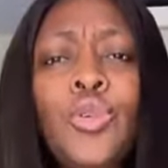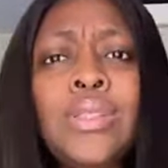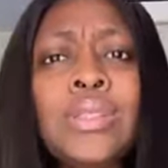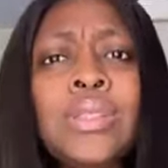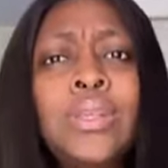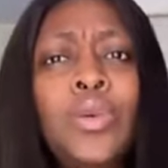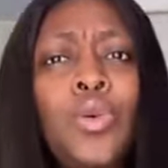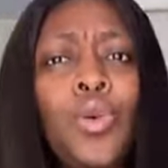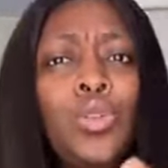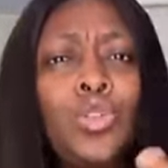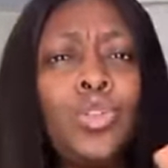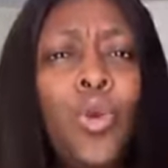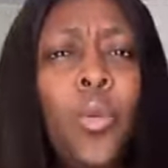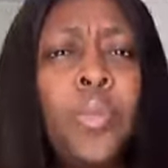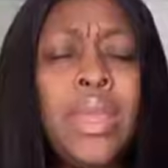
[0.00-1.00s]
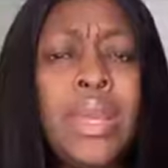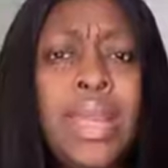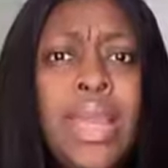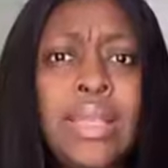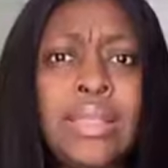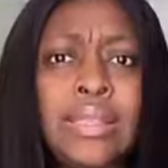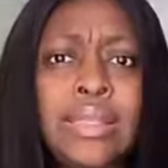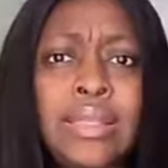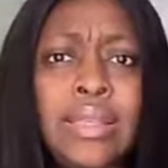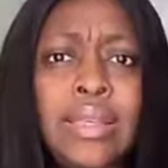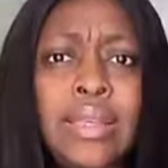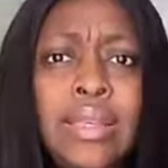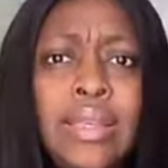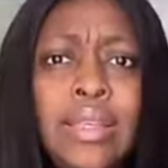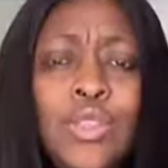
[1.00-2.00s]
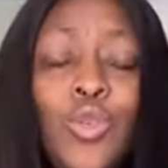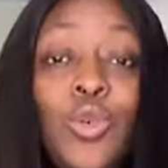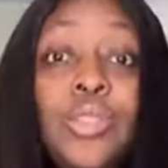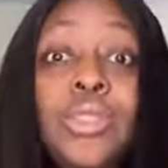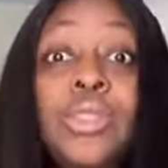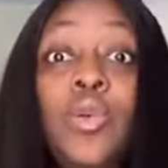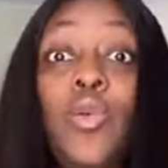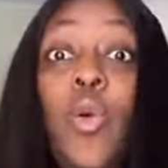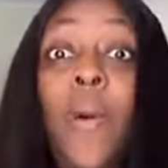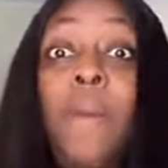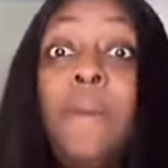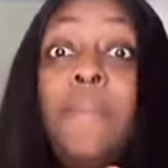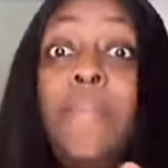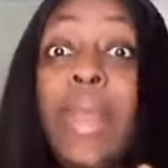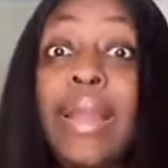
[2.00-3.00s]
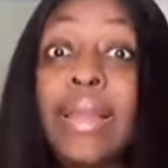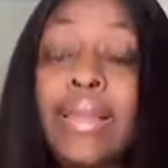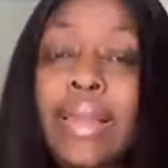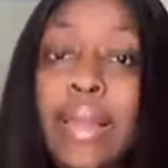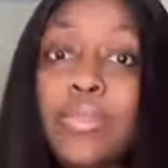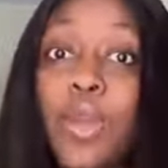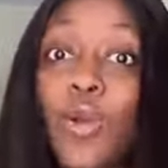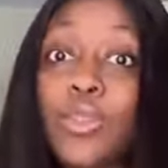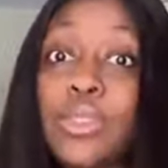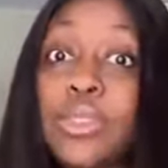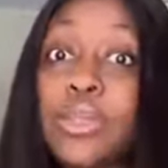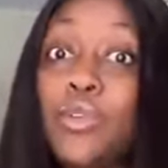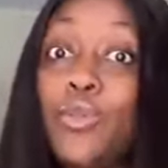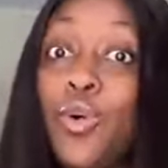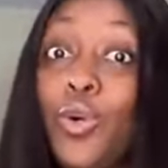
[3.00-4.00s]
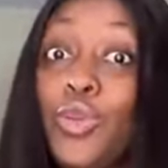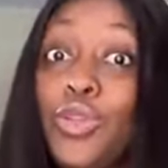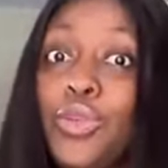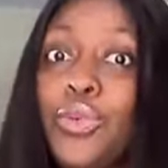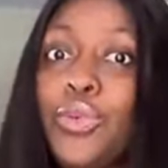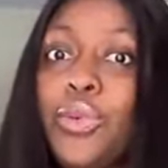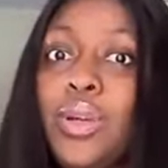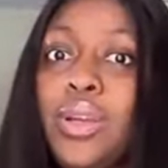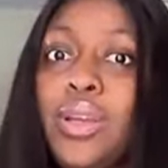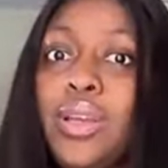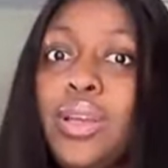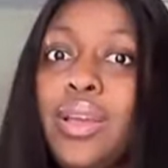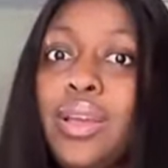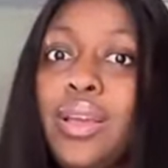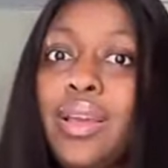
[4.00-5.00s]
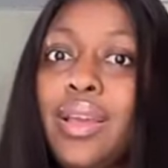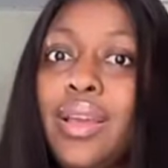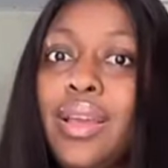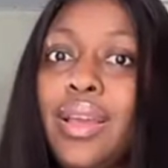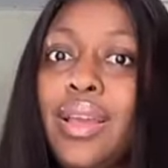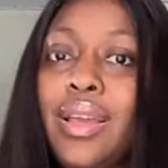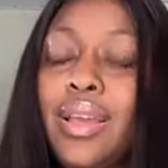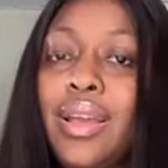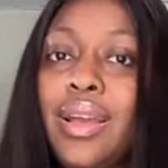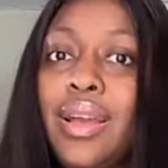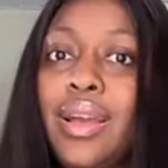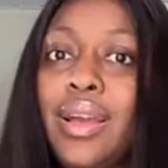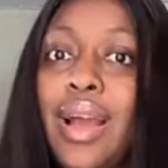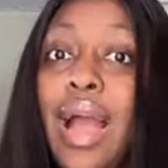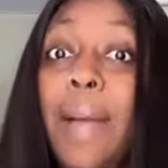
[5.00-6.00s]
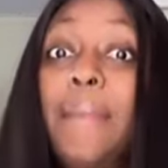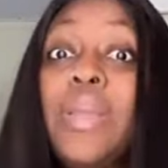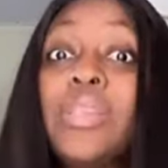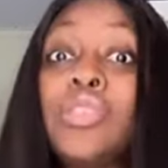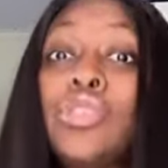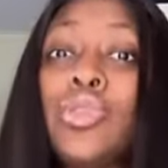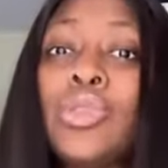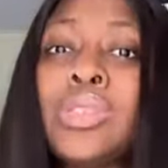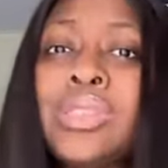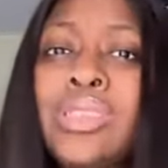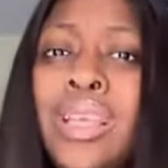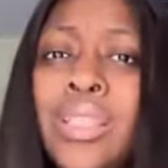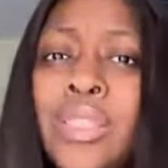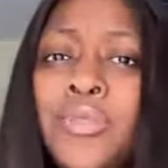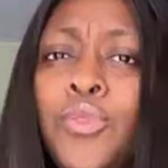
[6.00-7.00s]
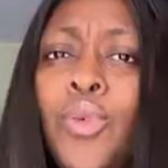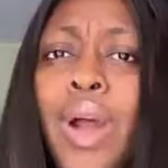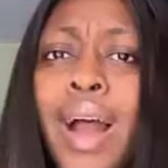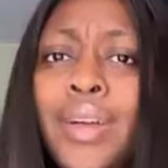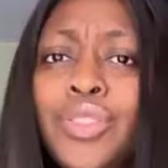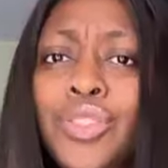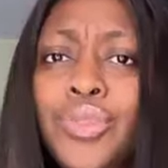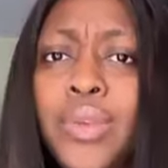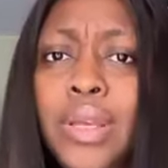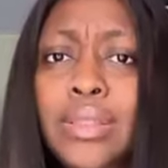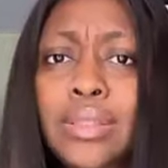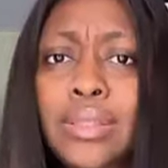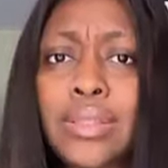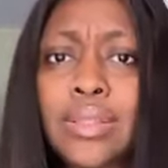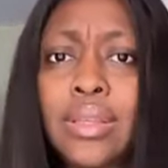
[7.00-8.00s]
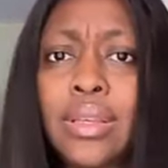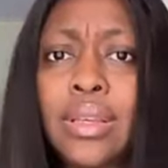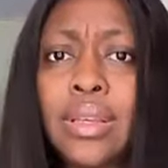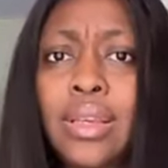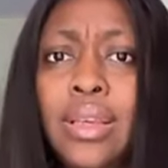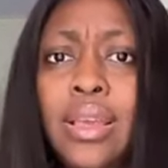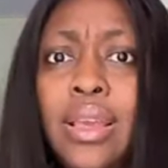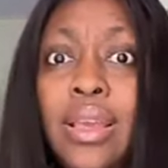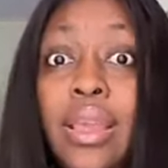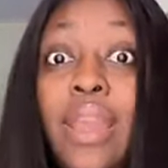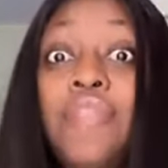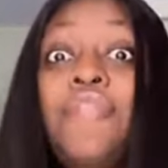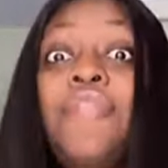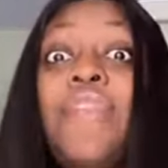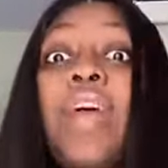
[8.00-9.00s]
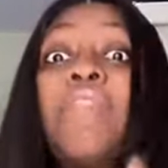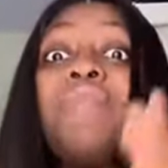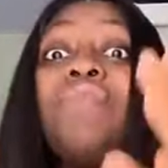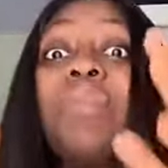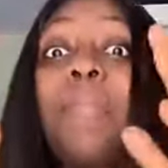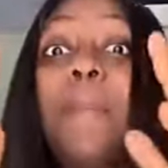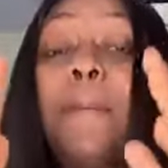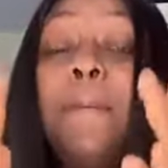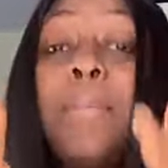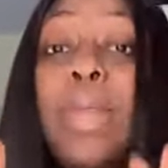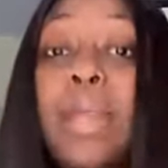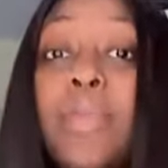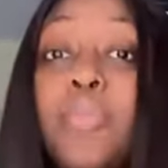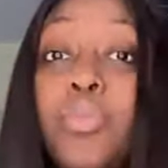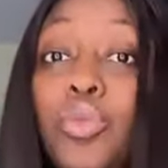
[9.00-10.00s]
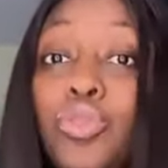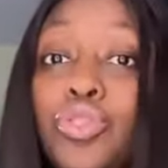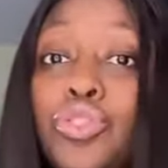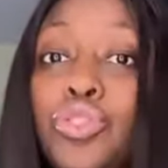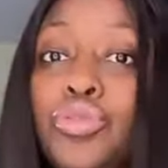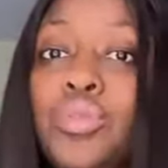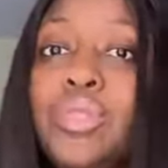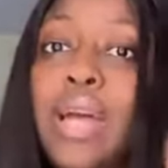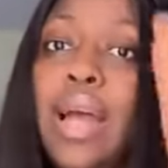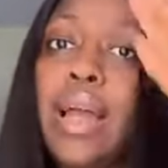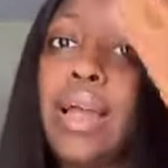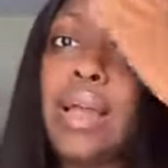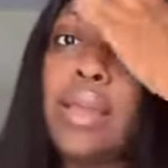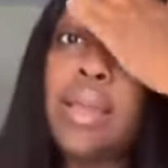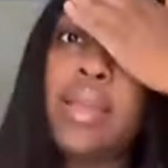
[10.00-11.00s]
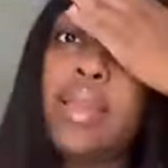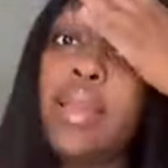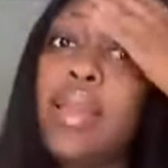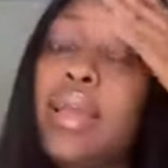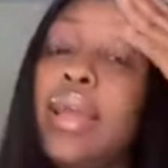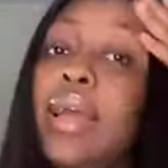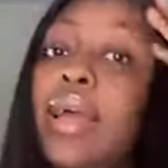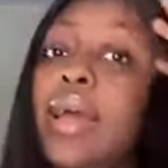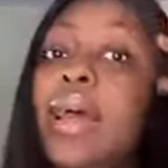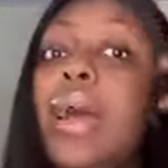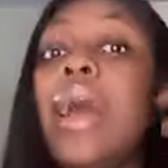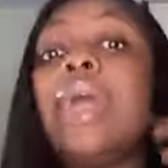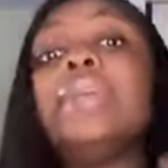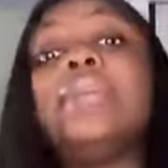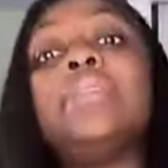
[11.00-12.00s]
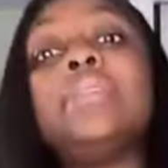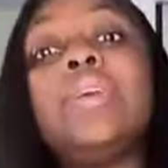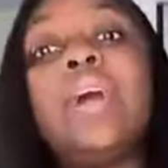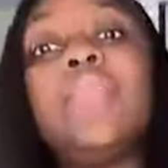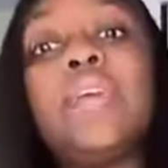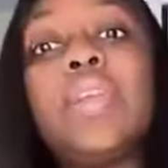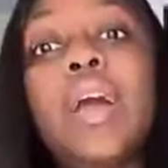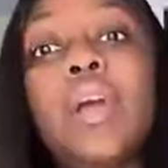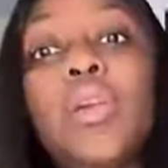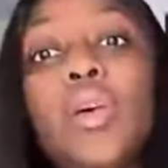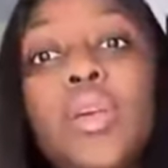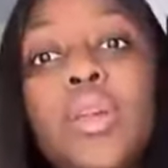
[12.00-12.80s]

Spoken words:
You'll still go dominate. You'll still go make name. They'll still know you. I'm a successful actress, a very big producer. I deserve an